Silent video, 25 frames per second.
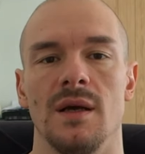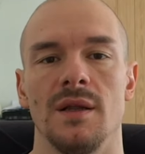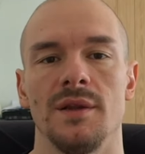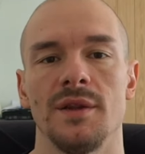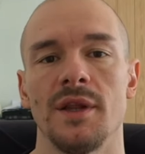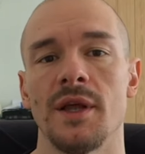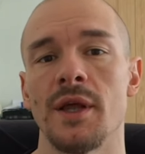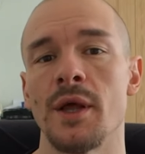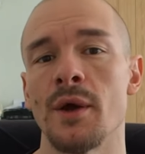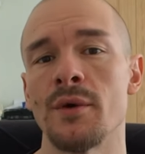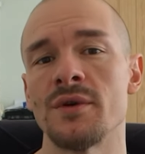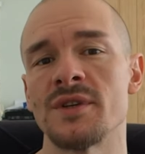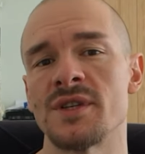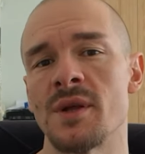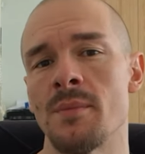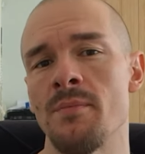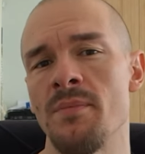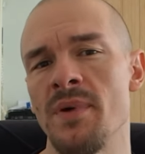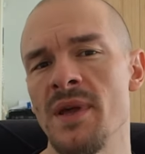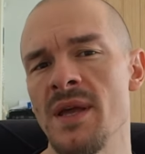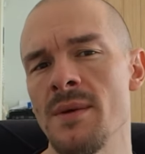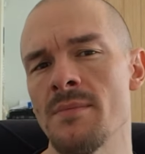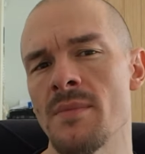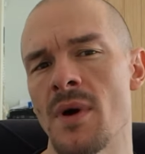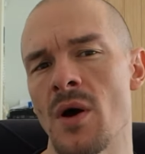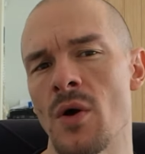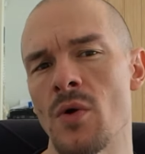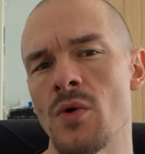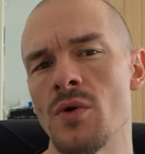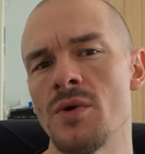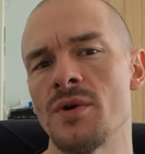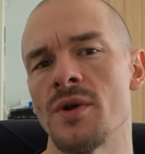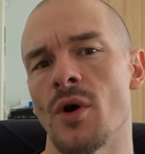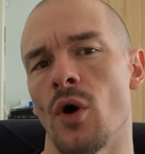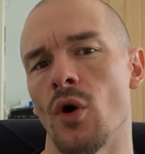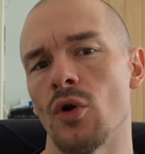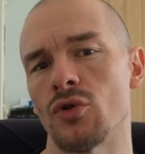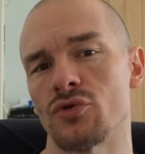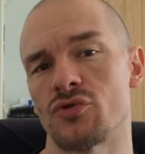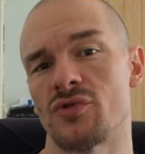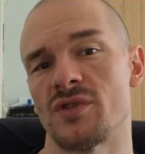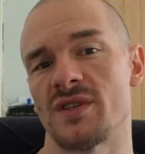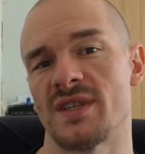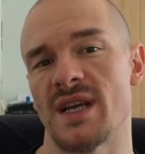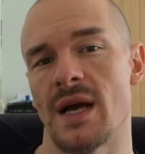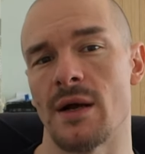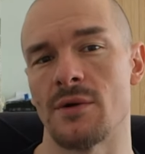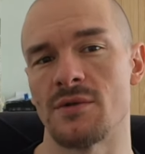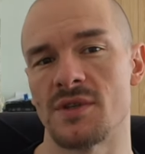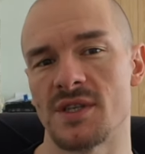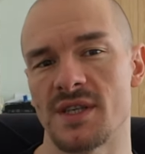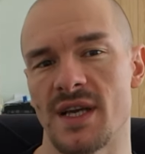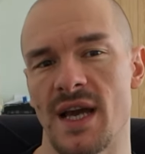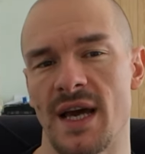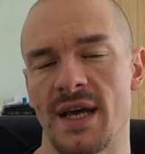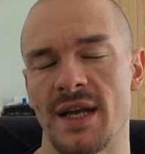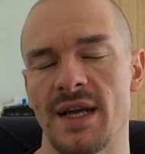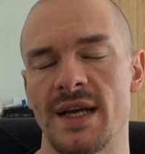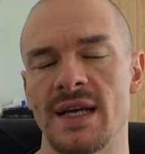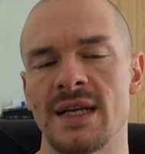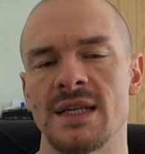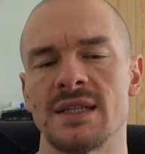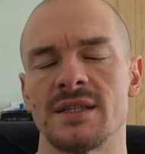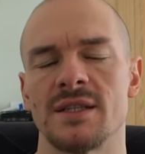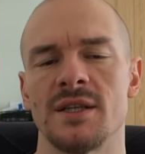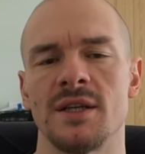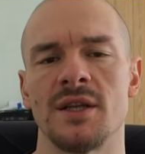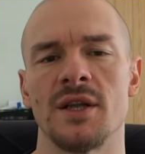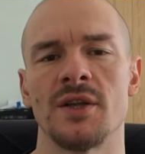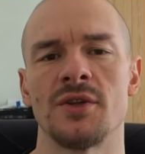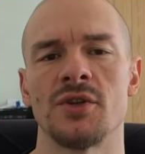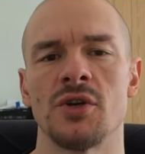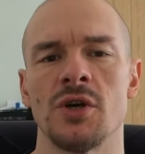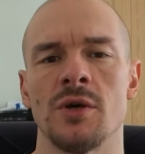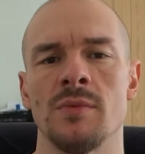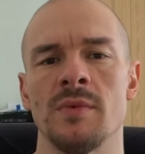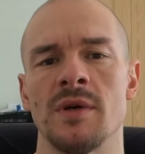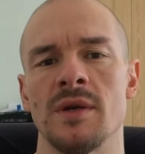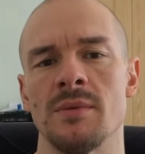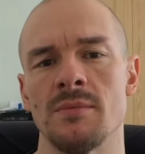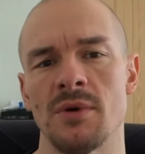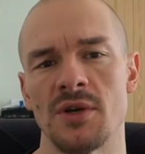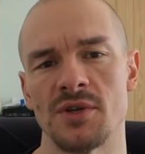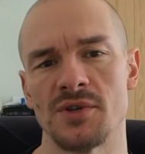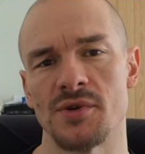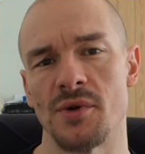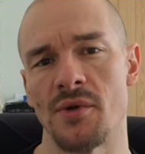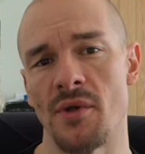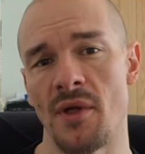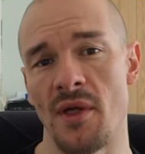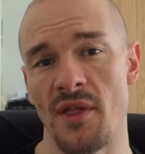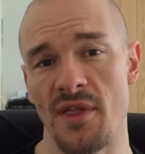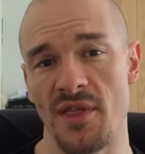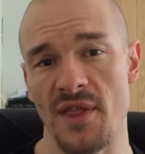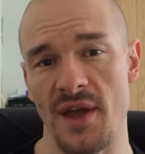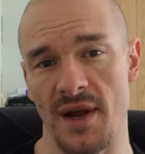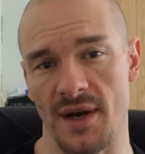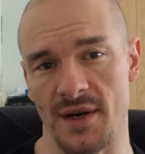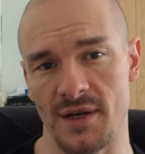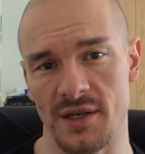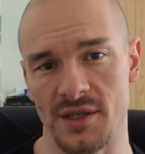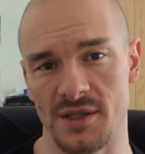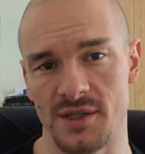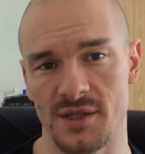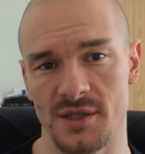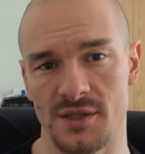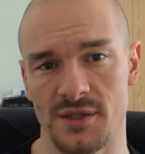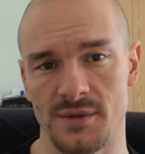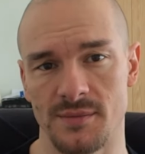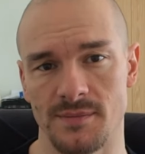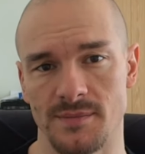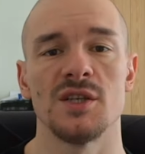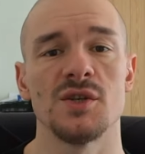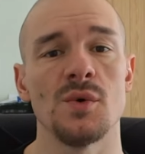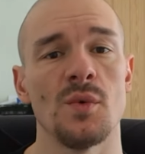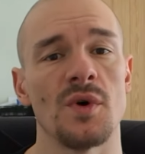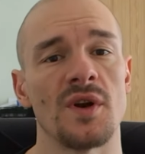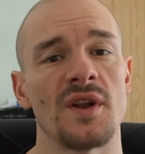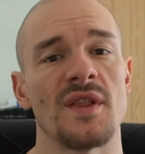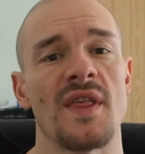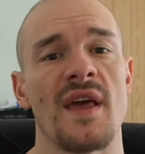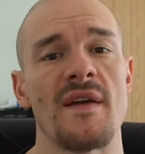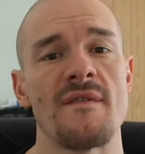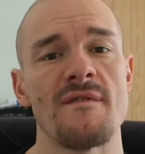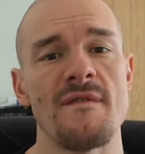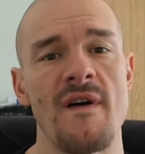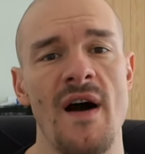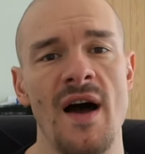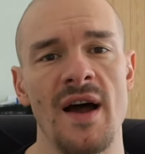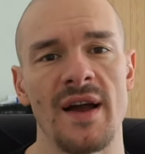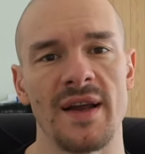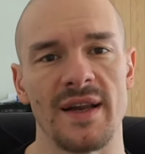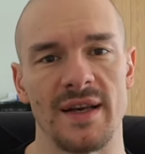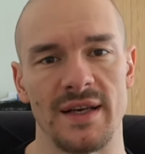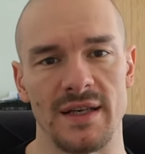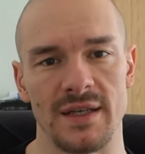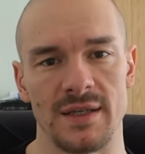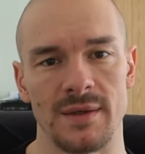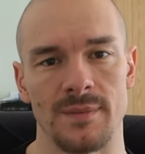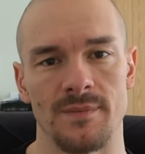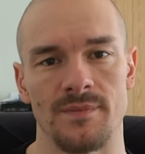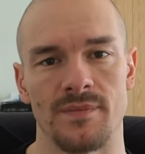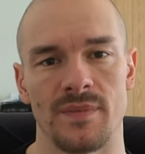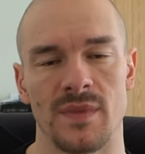They used a B-mode ultrasound scanner to determine muscle thickness. So what did they find?